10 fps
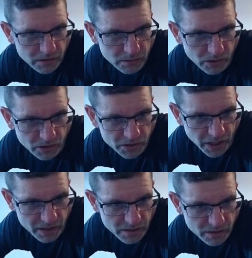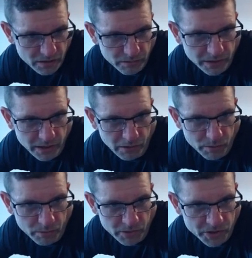We've got the chats window
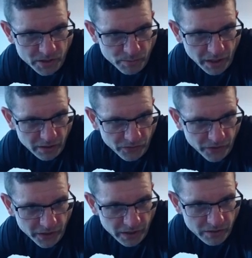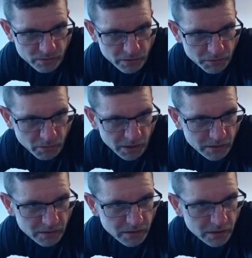open which is better than the uh, Zwift
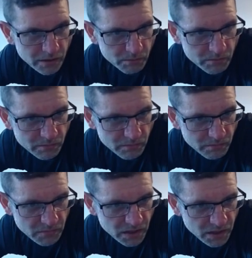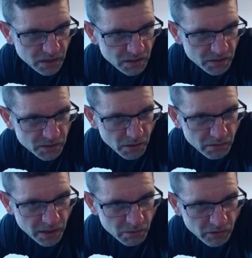one. Um, do I
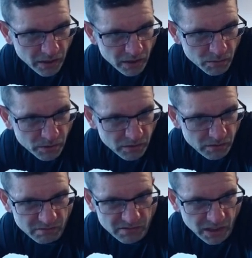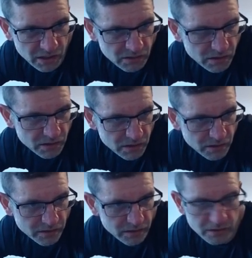really want that open? No, because I
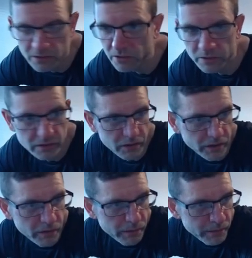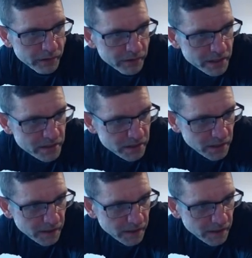don't know anyone on this.